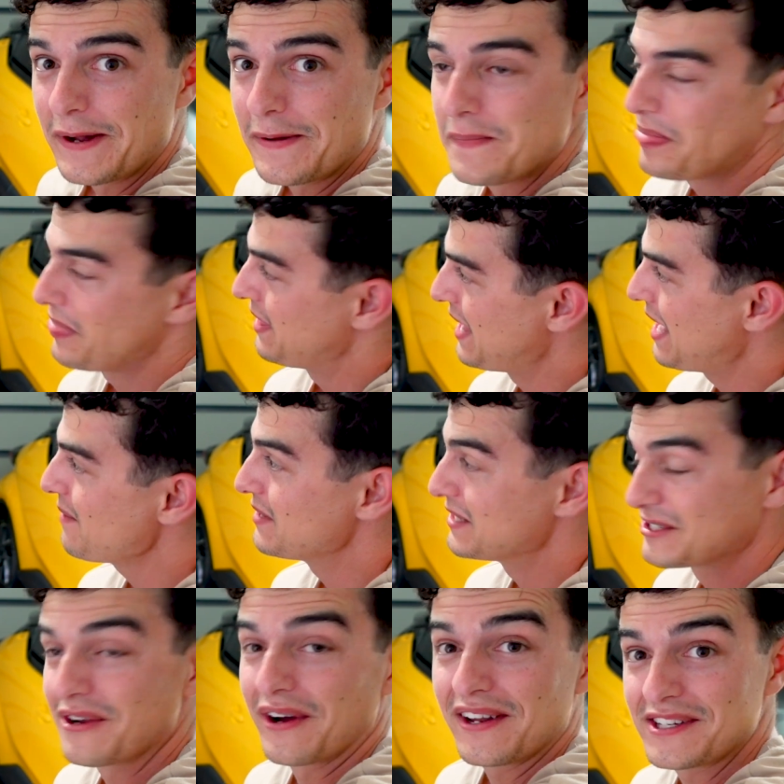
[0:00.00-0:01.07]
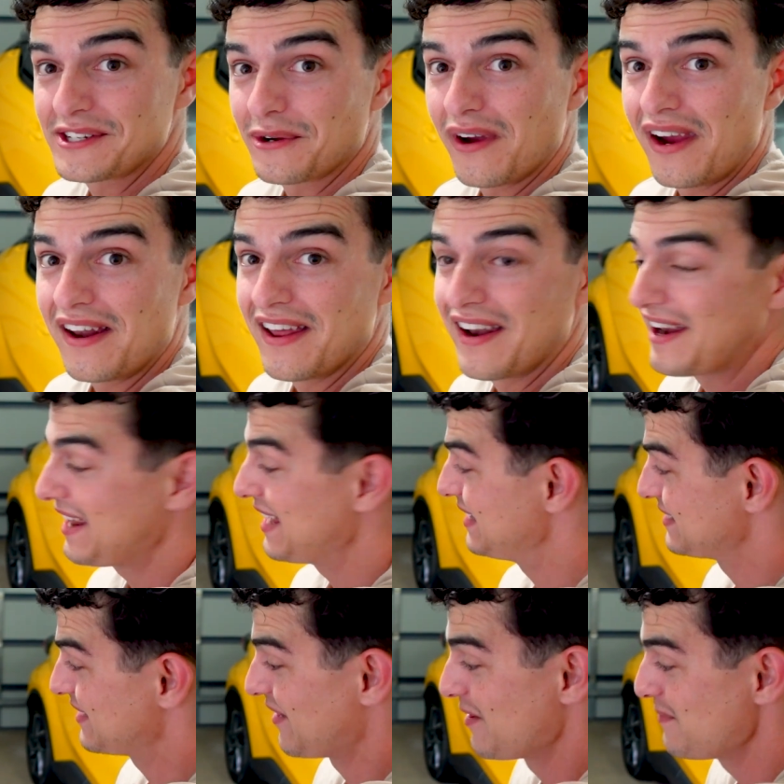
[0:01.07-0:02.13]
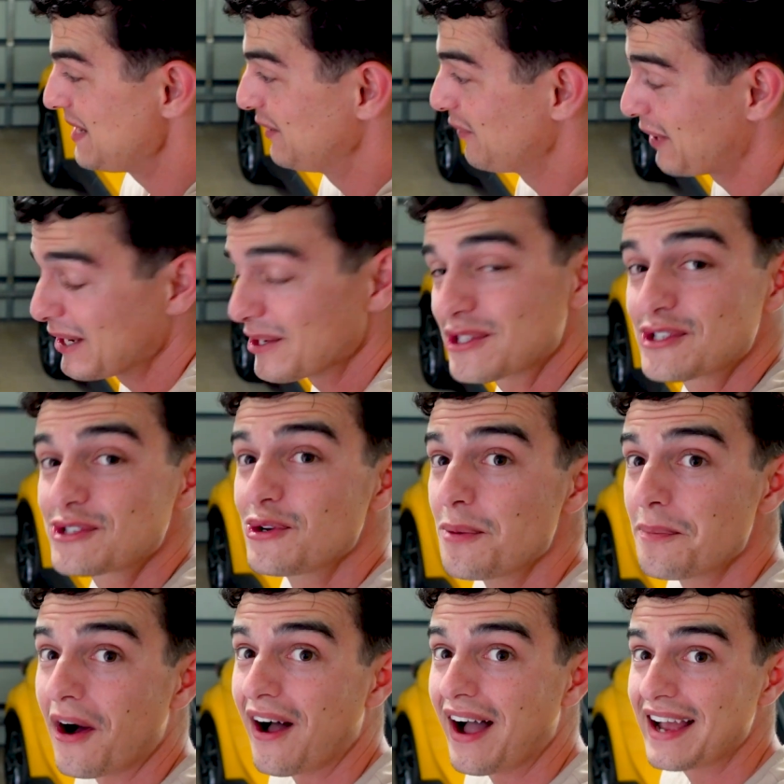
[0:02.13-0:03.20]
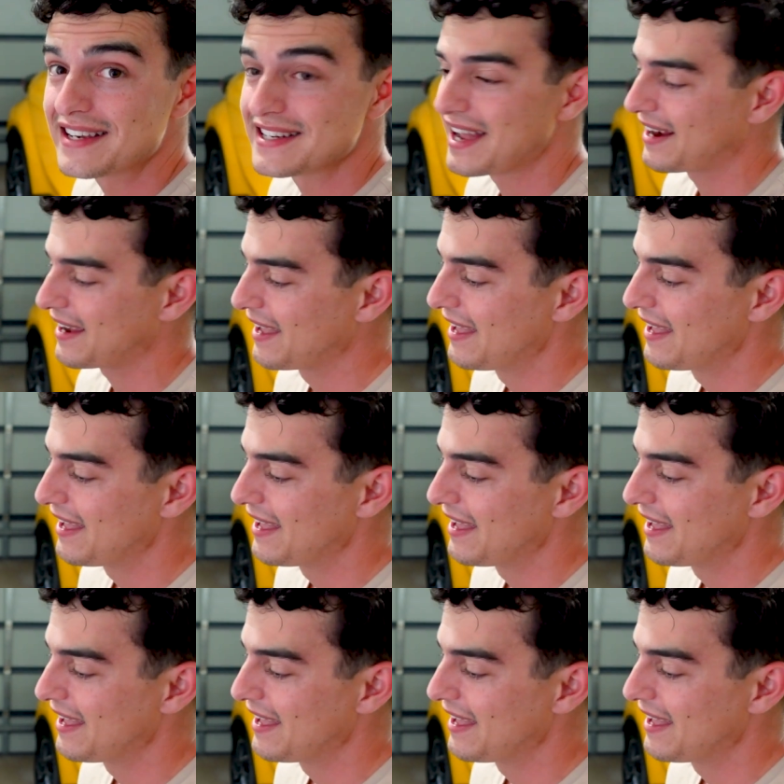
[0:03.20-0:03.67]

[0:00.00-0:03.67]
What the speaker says: Great system, love it, can't speak highly enough about the